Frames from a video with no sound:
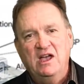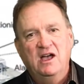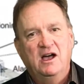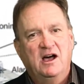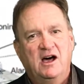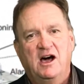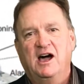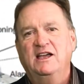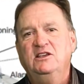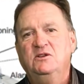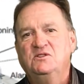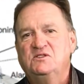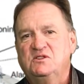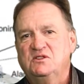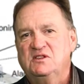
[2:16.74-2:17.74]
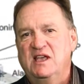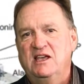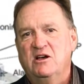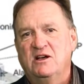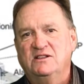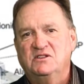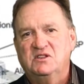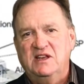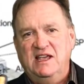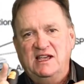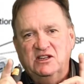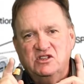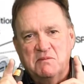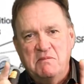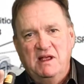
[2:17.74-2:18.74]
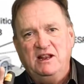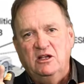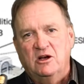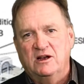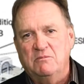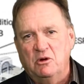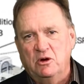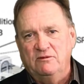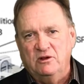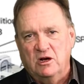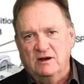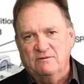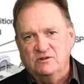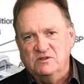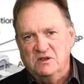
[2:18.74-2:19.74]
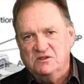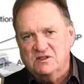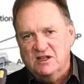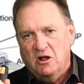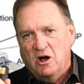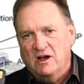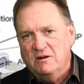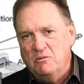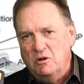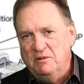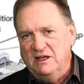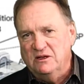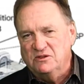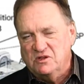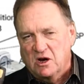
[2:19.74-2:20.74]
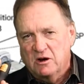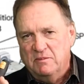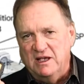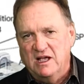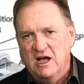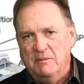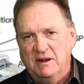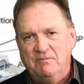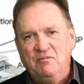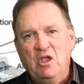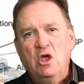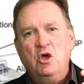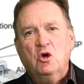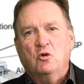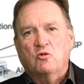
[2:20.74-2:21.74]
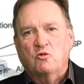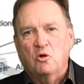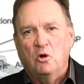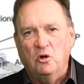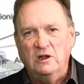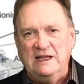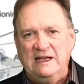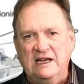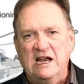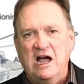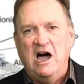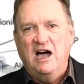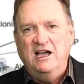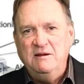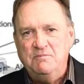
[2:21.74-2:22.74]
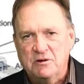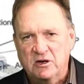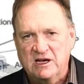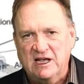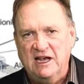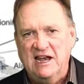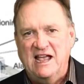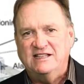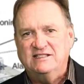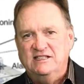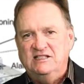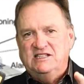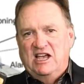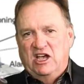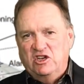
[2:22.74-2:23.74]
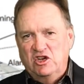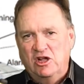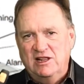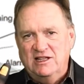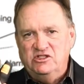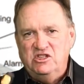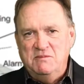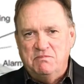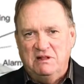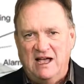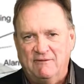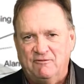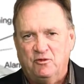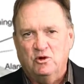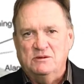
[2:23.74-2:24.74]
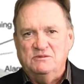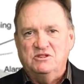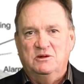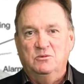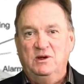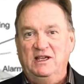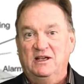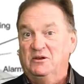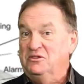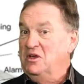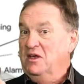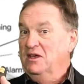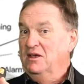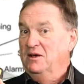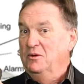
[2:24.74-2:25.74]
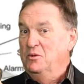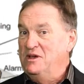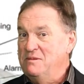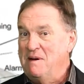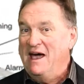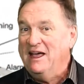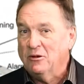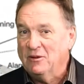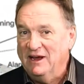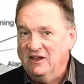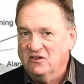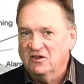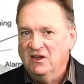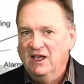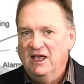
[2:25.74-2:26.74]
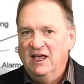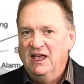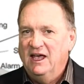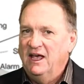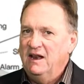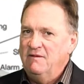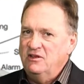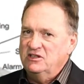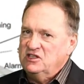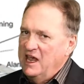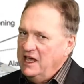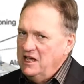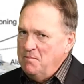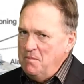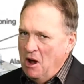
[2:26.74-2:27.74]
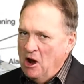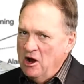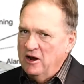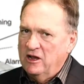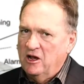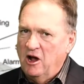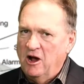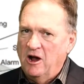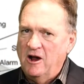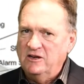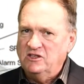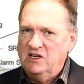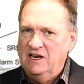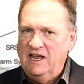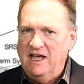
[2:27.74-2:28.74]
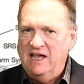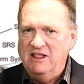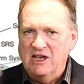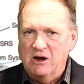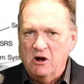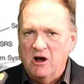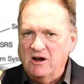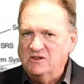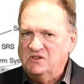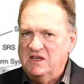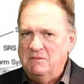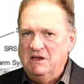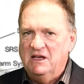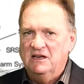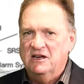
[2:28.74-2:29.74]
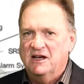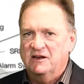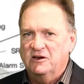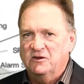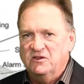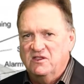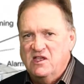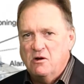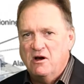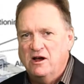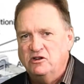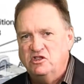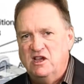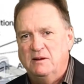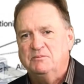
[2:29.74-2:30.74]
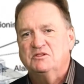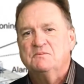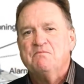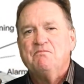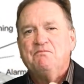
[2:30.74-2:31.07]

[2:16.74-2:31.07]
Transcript: I used to say on stage at many automotive conferences that automobiles are becoming rolling hyper-connected technology platforms on wheels with batteries. And if you take apart a car today, there are semiconductors, there are chips